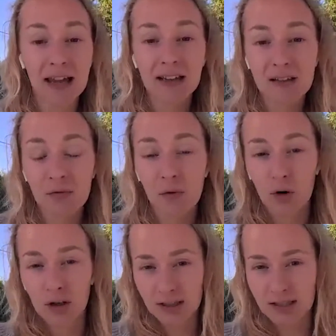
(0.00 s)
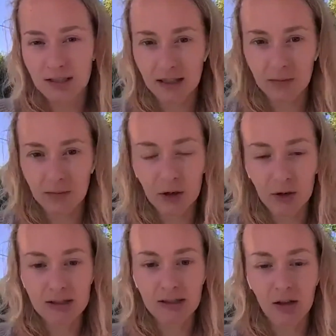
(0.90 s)
it's forced, and
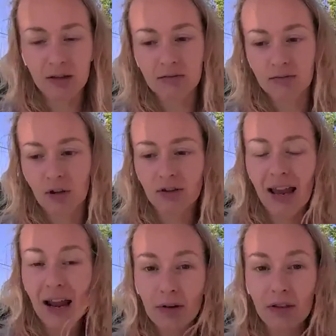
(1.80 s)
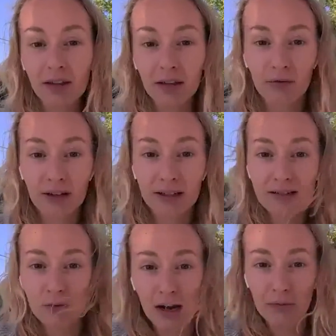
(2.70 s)
because not everything fits
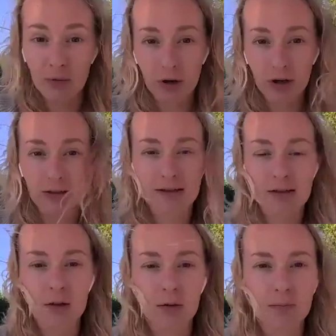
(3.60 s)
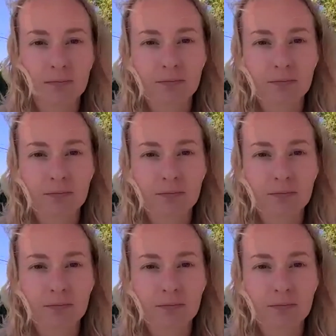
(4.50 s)
to everyone. So